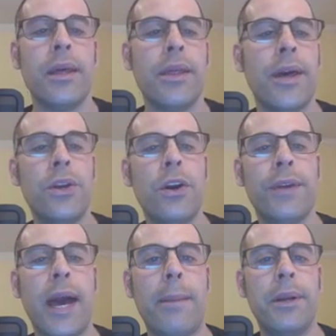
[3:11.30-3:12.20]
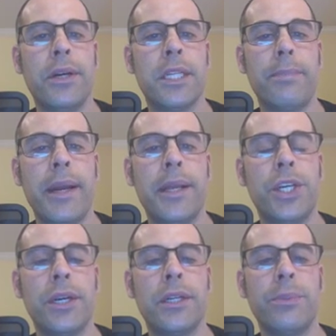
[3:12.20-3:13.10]
Then you have capital
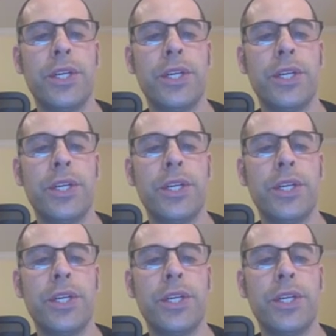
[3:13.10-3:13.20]
expenditures,